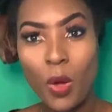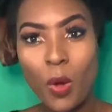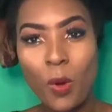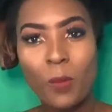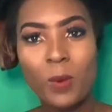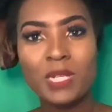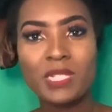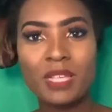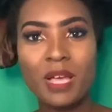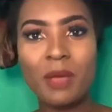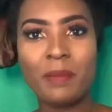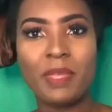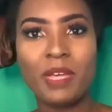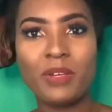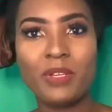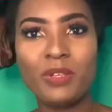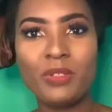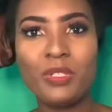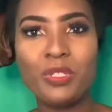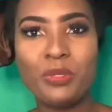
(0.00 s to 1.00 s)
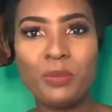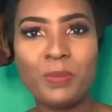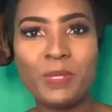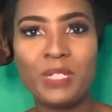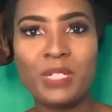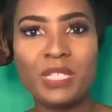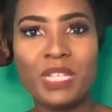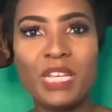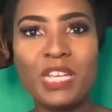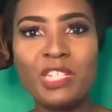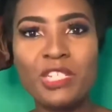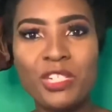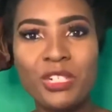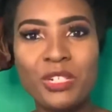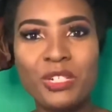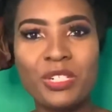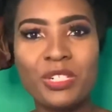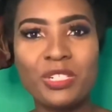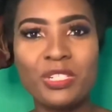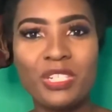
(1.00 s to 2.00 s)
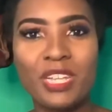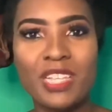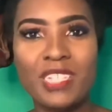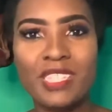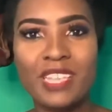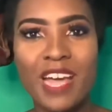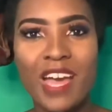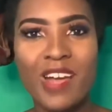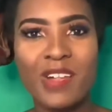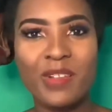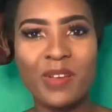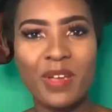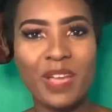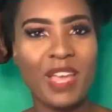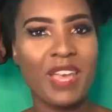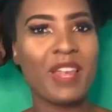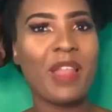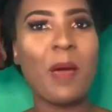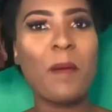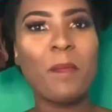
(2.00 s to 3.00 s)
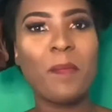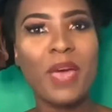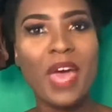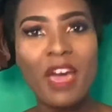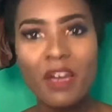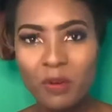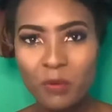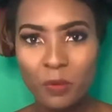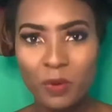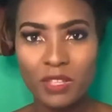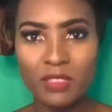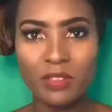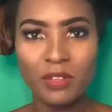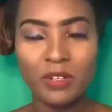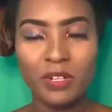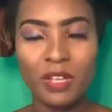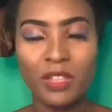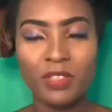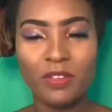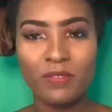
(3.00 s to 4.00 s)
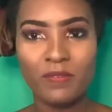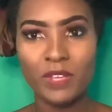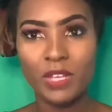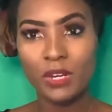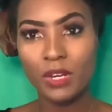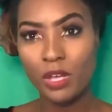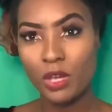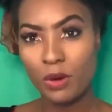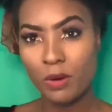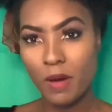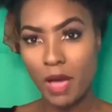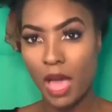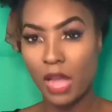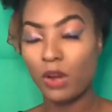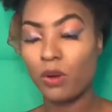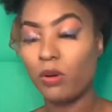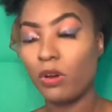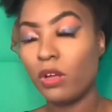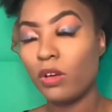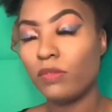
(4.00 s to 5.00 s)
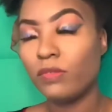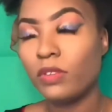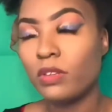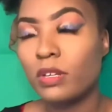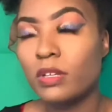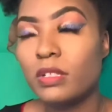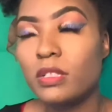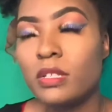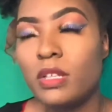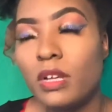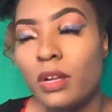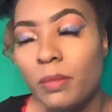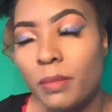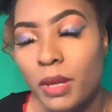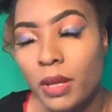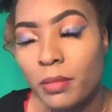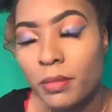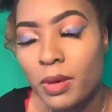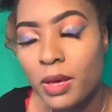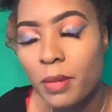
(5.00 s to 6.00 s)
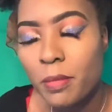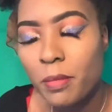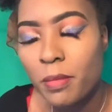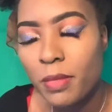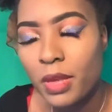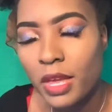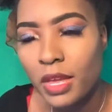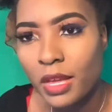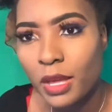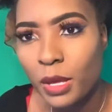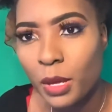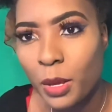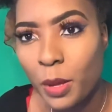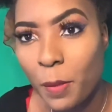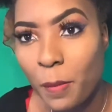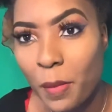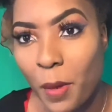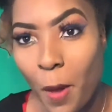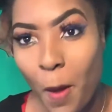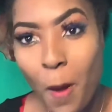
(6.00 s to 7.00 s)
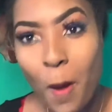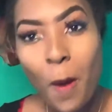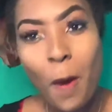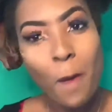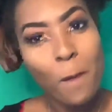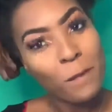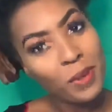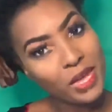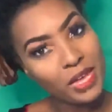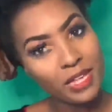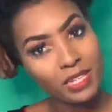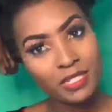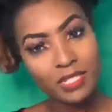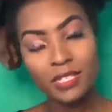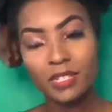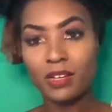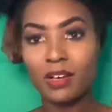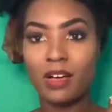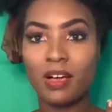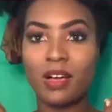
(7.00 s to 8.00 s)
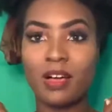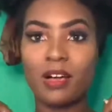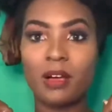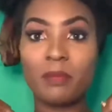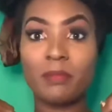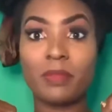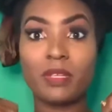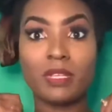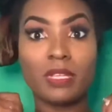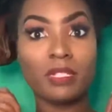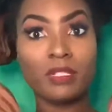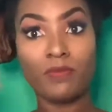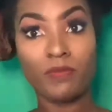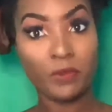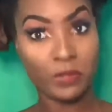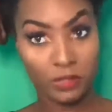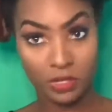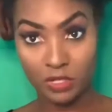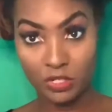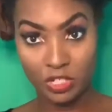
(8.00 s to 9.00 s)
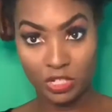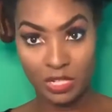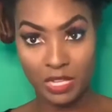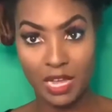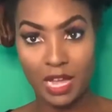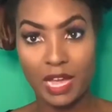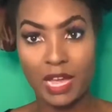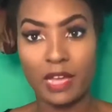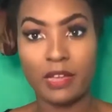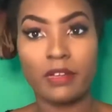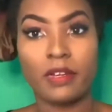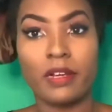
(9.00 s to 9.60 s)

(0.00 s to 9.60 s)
What's up there, YouTubers? It's your girl Shay Skylar, and I'm back with another video. I don't know if you can tell by my makeup, but it's 4th of July.